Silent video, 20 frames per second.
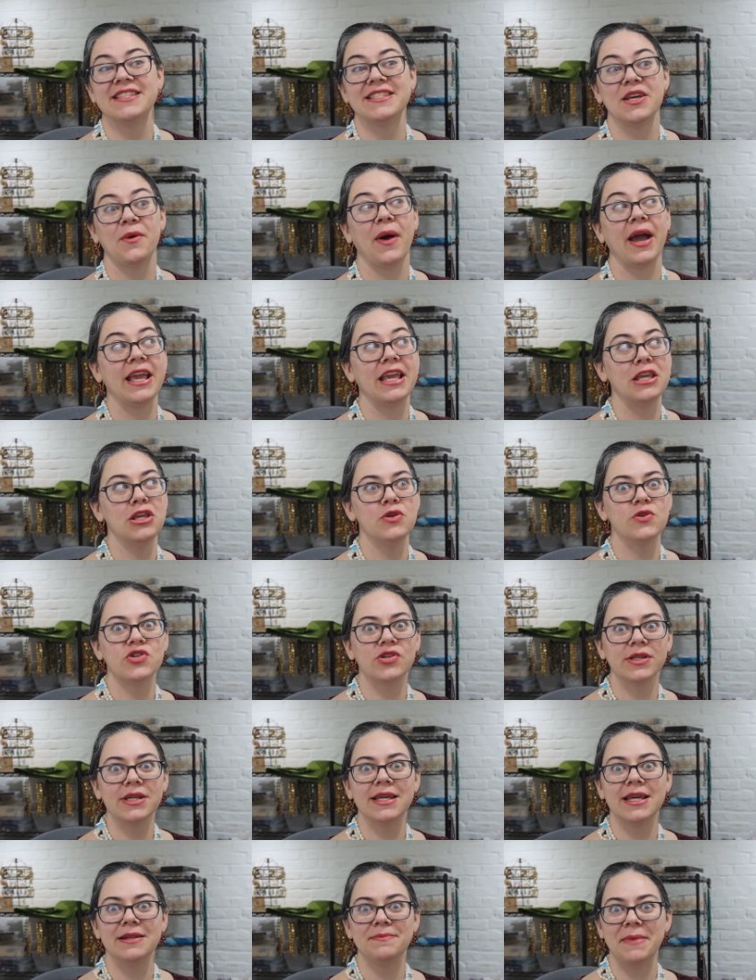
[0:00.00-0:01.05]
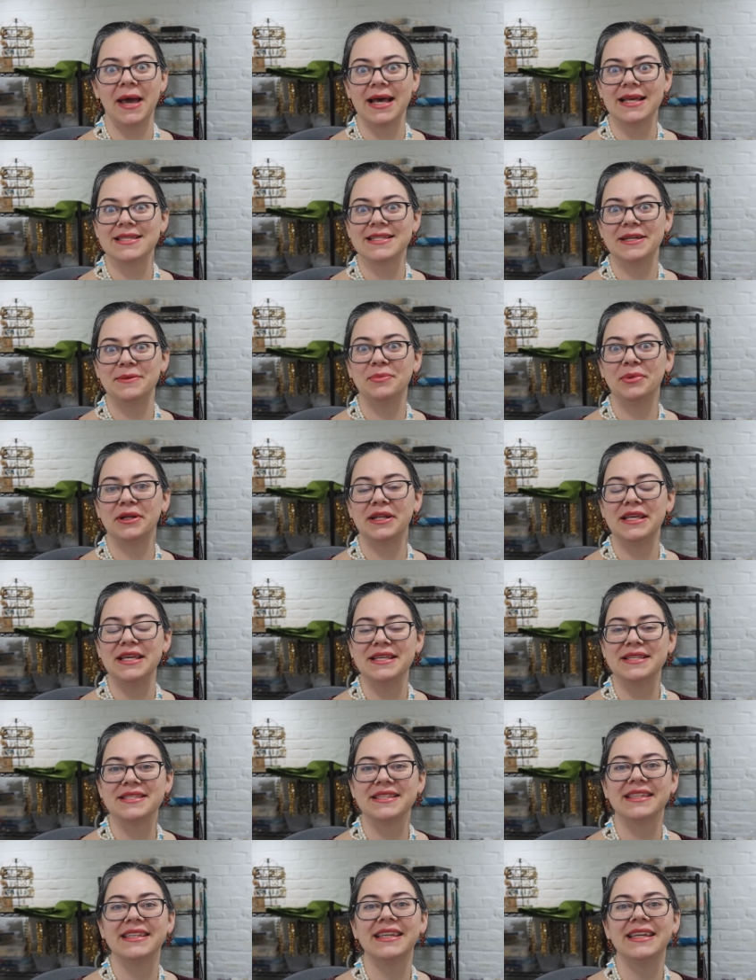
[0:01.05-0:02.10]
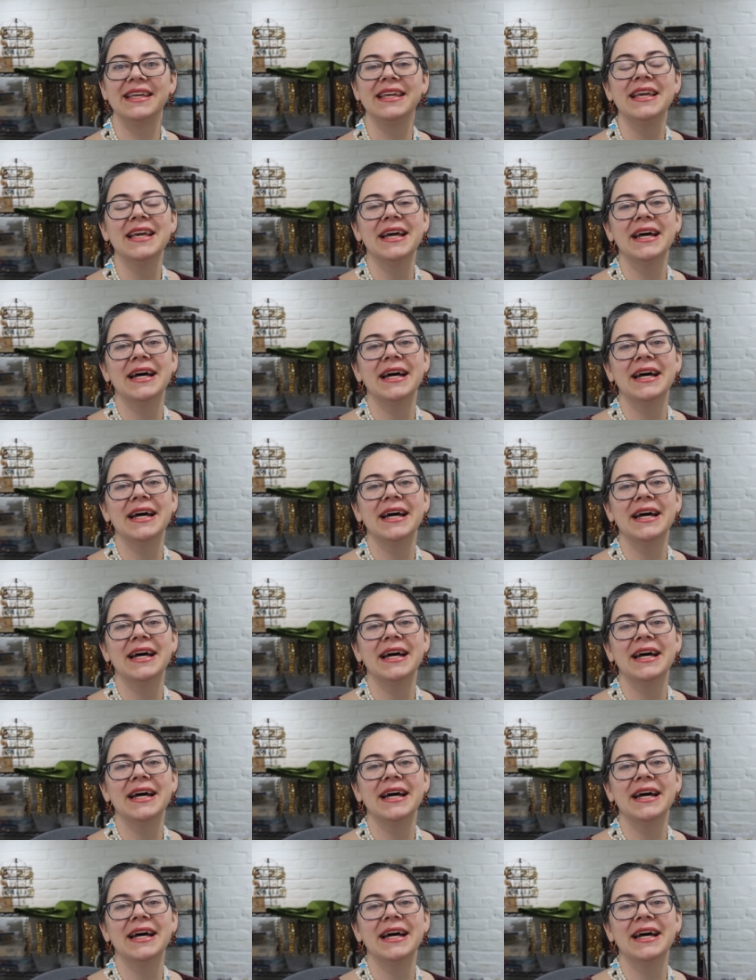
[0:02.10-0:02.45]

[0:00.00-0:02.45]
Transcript: So I usually can mask it pretty easily,